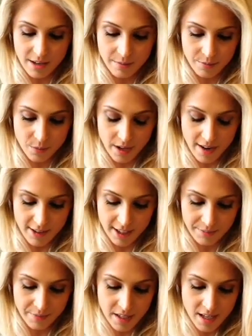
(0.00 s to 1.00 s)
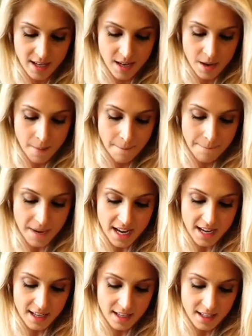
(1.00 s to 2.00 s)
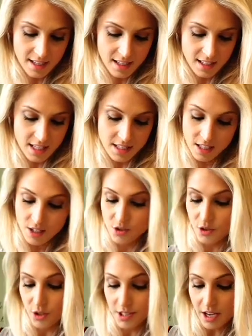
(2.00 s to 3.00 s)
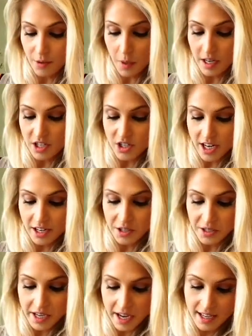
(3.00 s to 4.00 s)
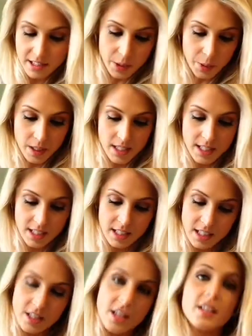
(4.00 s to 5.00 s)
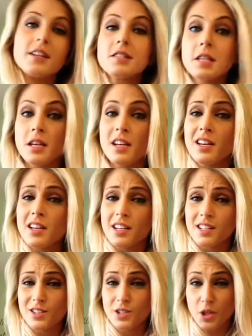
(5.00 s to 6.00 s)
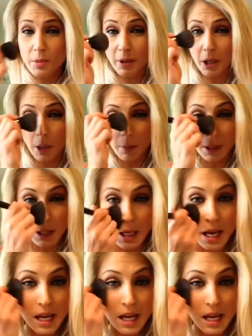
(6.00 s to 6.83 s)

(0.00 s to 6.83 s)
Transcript: whatever. But It says controls unwanted shine all day. It's only $16. It's super humid today,